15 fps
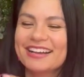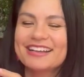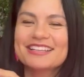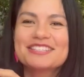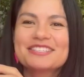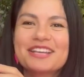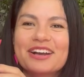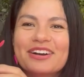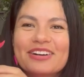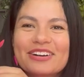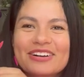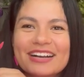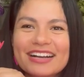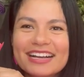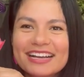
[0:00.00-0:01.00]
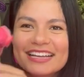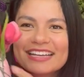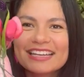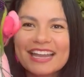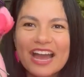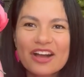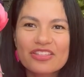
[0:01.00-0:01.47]
So
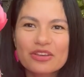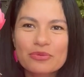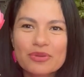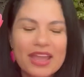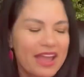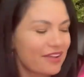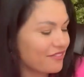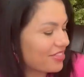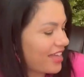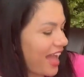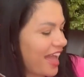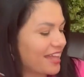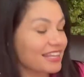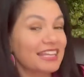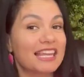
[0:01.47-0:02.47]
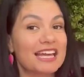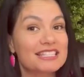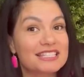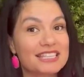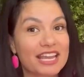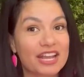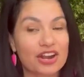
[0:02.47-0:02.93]
now that we have that,
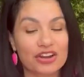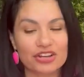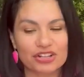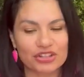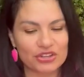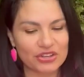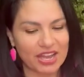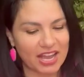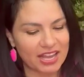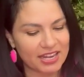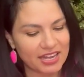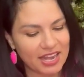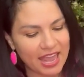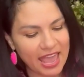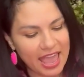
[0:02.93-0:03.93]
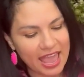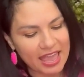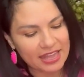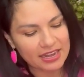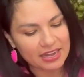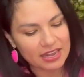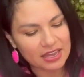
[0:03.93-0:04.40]
let's take our glue gun
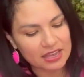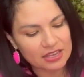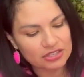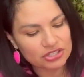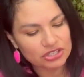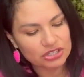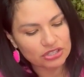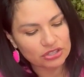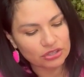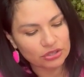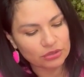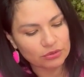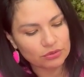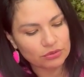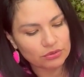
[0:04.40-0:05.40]
and just glue